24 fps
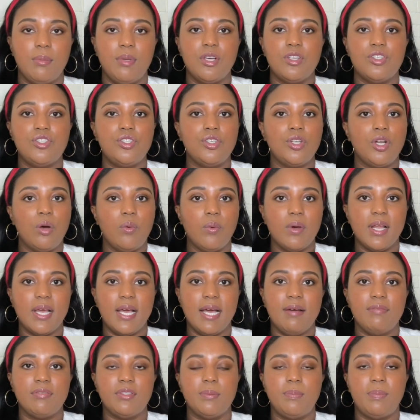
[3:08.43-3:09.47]
because you don't want to
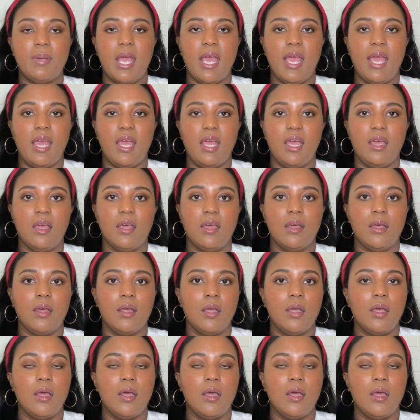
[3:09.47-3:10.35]
have to pay